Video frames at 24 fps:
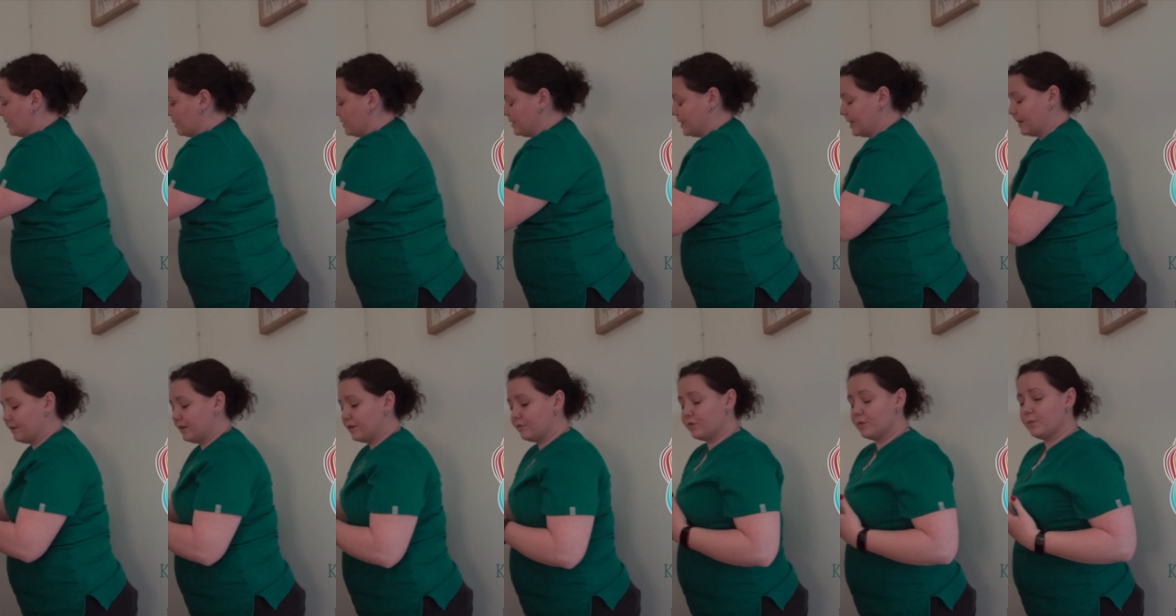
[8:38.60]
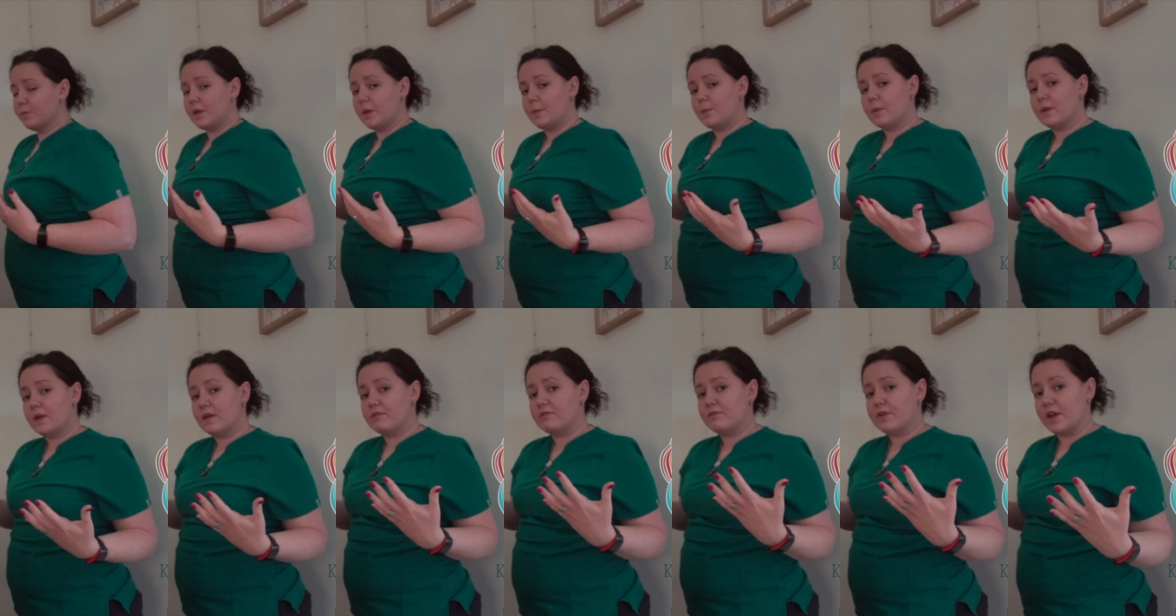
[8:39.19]
Now different people
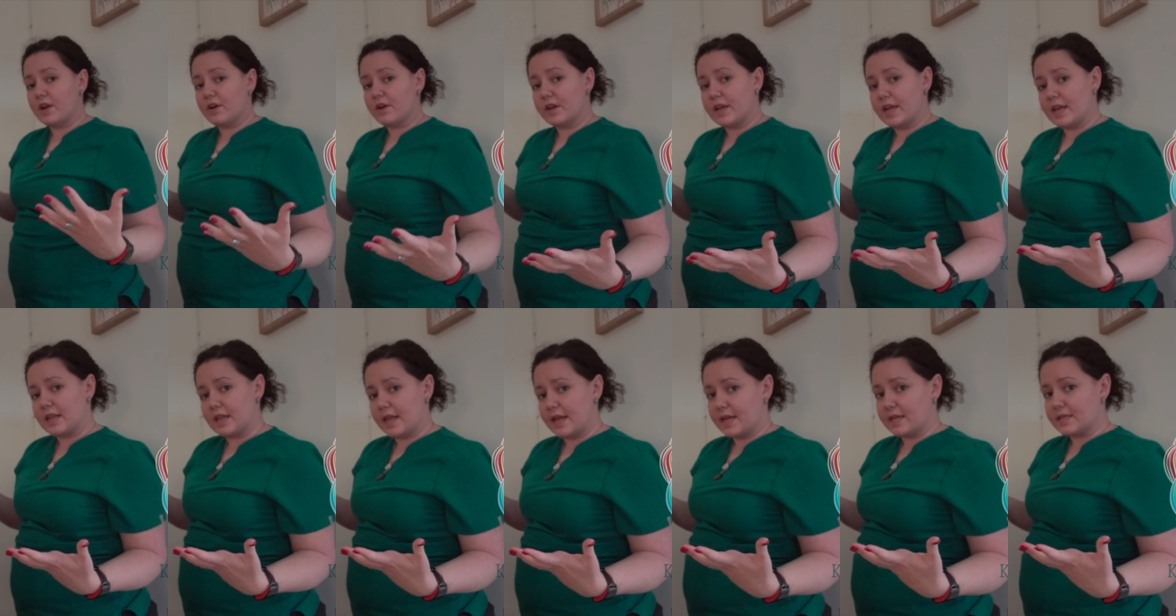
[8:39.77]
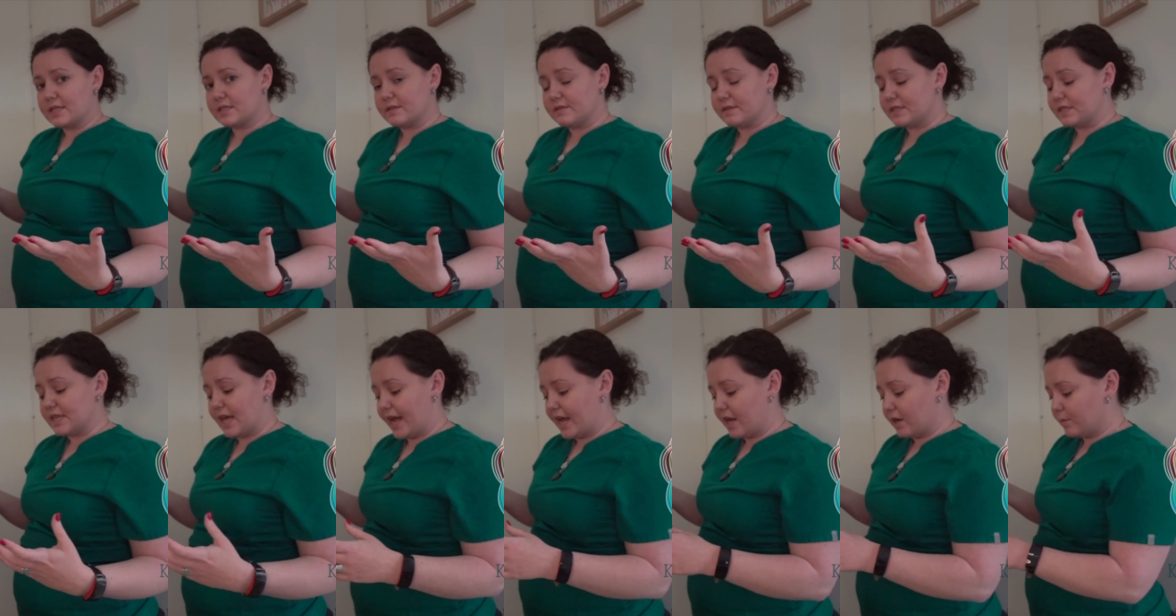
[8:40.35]
have varying lengths of
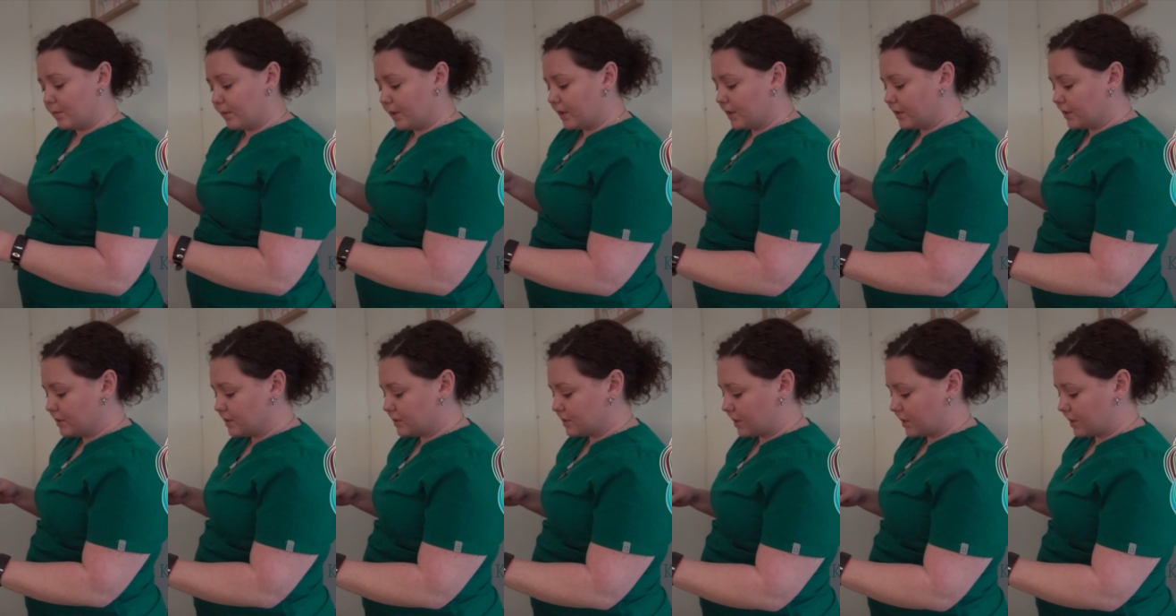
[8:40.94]
sideburns,